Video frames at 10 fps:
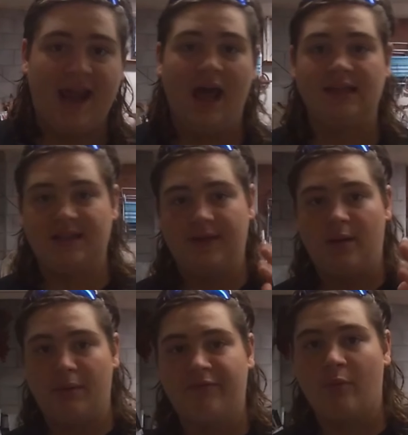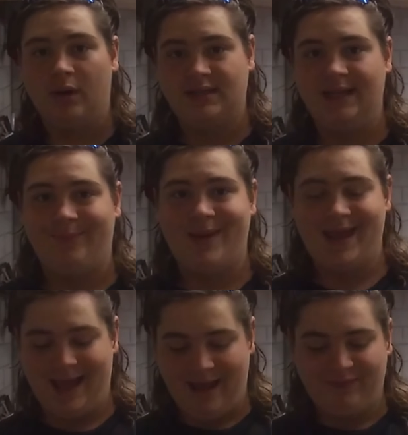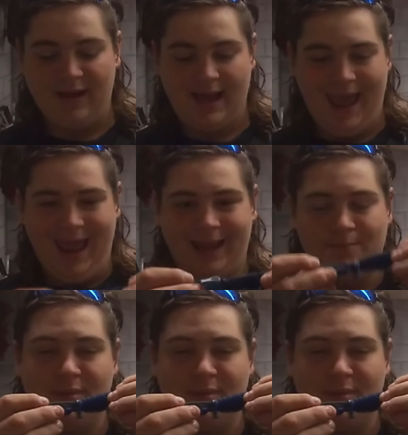And on to the number 14 pick, I've got a